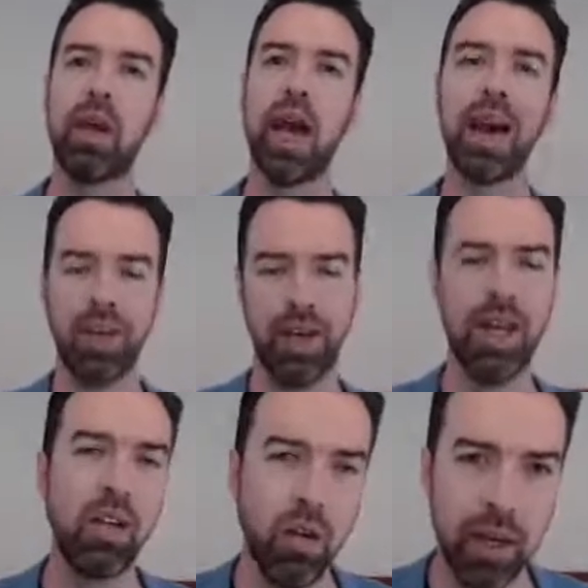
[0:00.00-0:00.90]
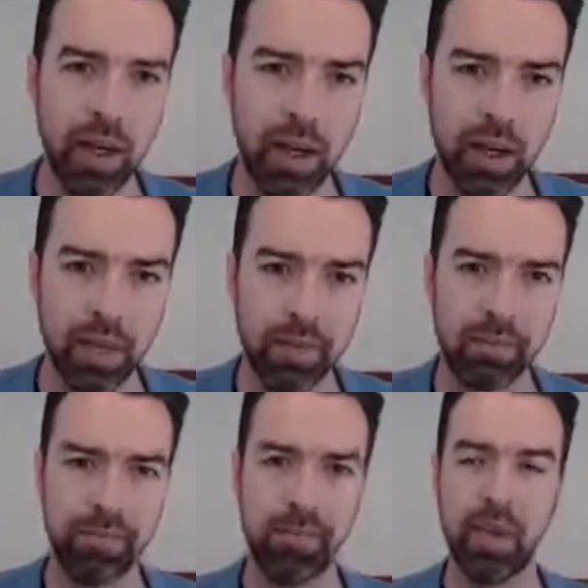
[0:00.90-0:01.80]
how keen you are.
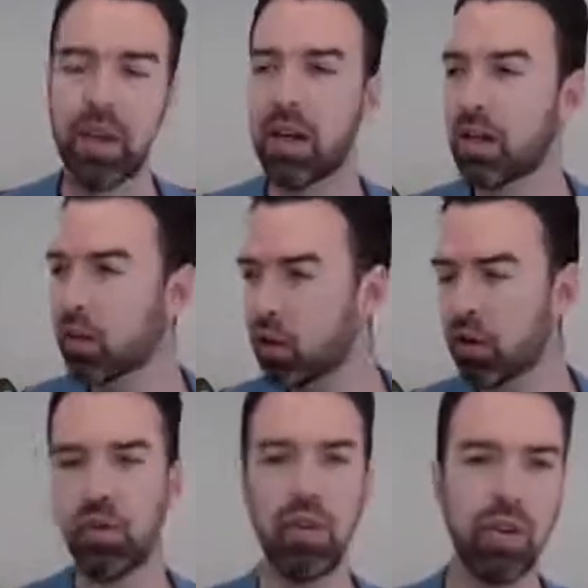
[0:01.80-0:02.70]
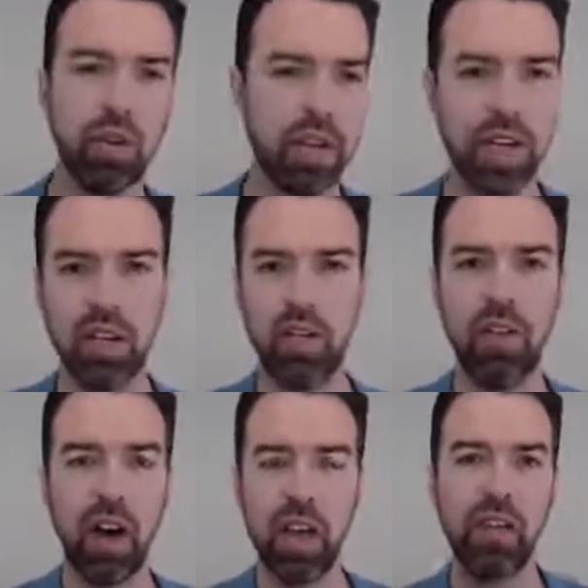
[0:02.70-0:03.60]
Google the organization.
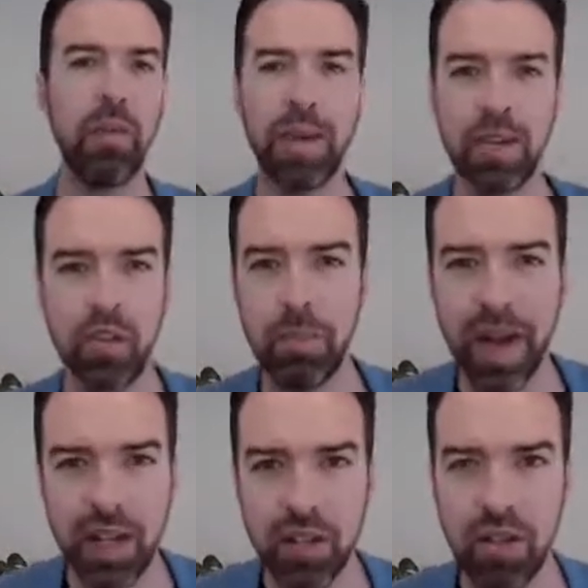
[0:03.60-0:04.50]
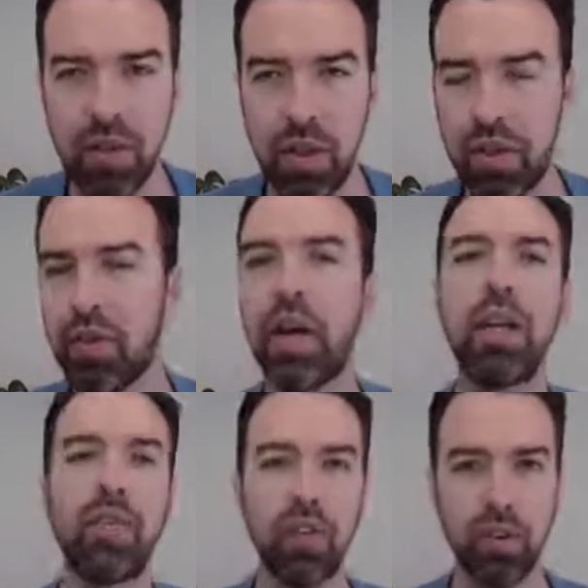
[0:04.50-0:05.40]
Find information on page
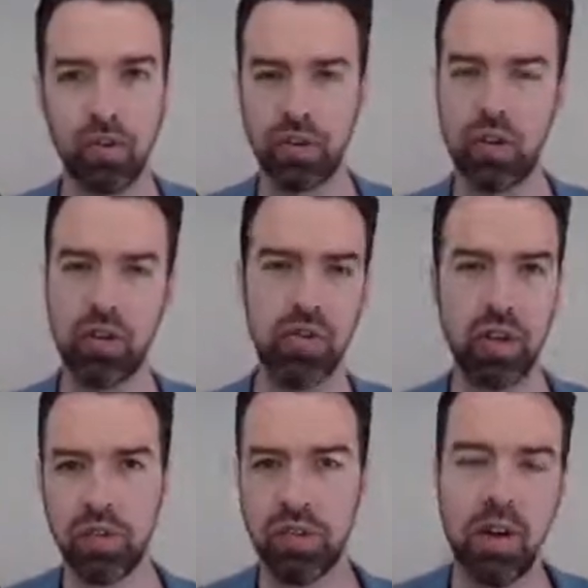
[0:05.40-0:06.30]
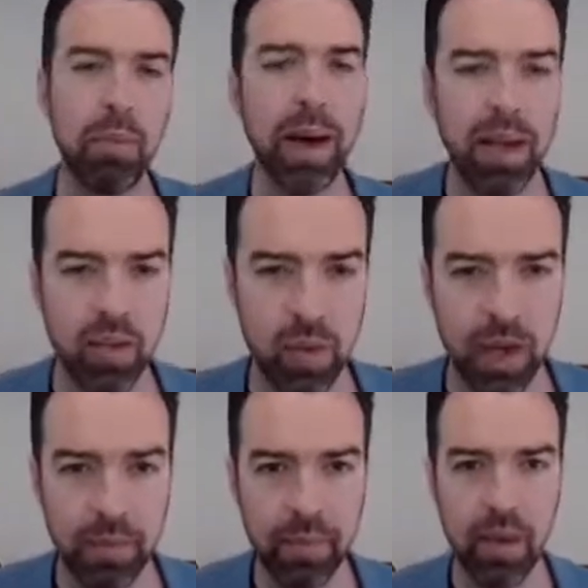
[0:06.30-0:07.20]
3 of Google search results, not page
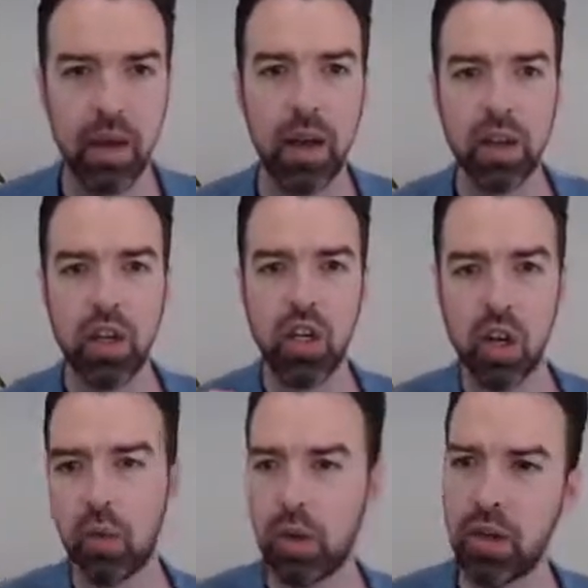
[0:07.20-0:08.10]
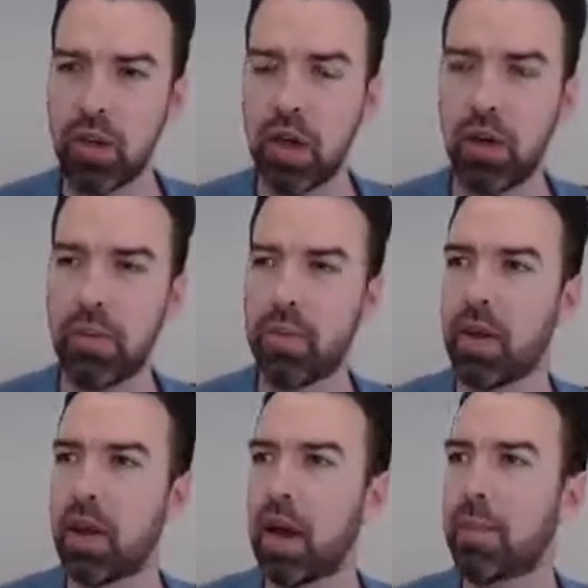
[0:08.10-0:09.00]
1. Show what you know
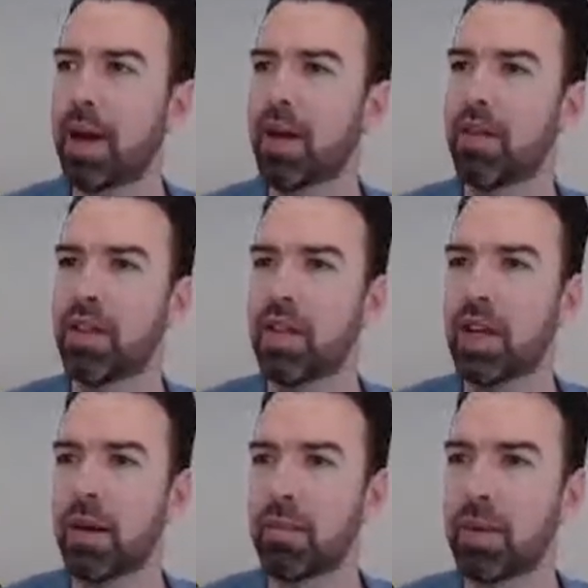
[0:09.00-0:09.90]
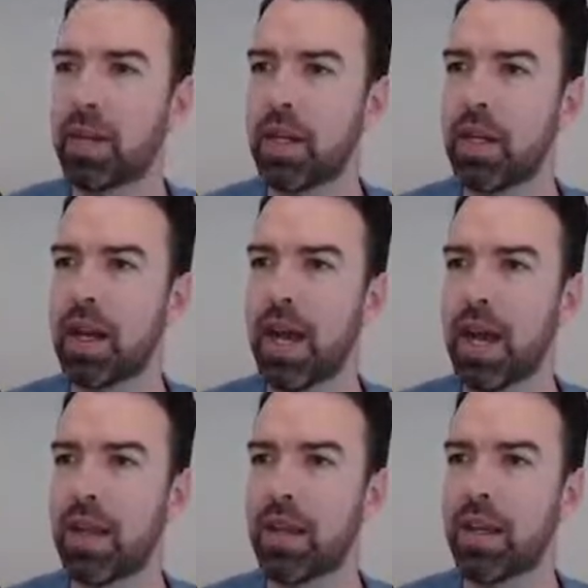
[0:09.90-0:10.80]
about the company
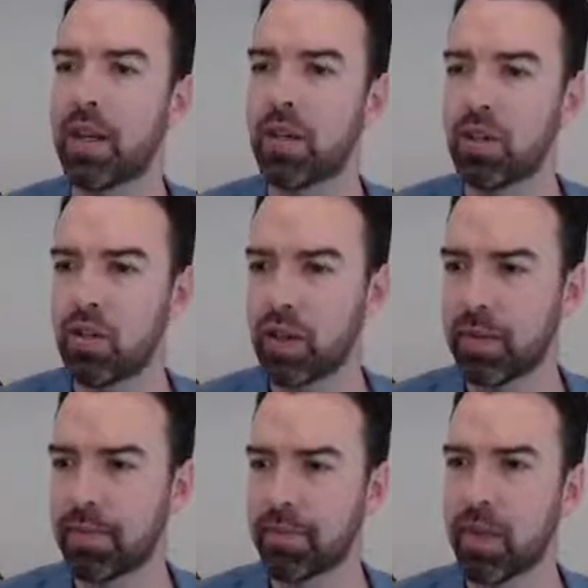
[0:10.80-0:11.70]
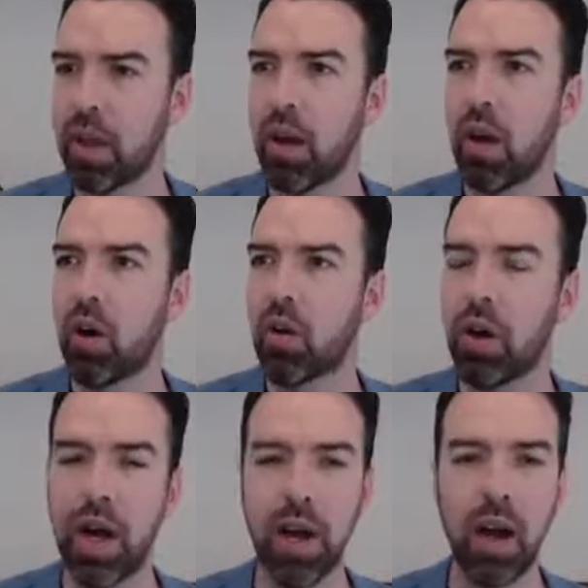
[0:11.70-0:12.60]
and the industry. All
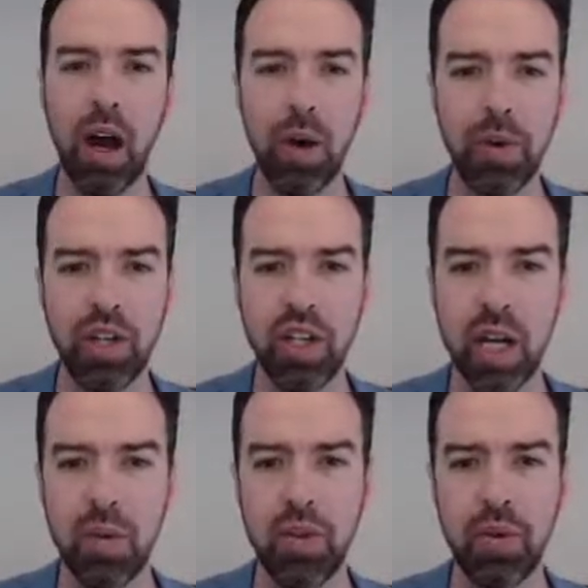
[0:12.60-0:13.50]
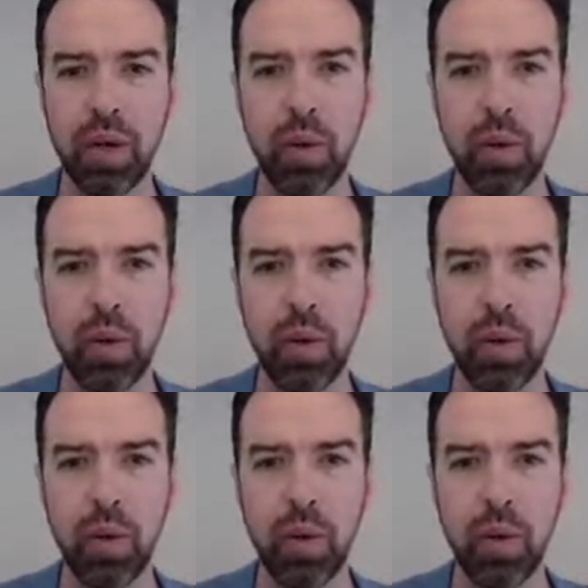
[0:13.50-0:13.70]
right, I want to share with you a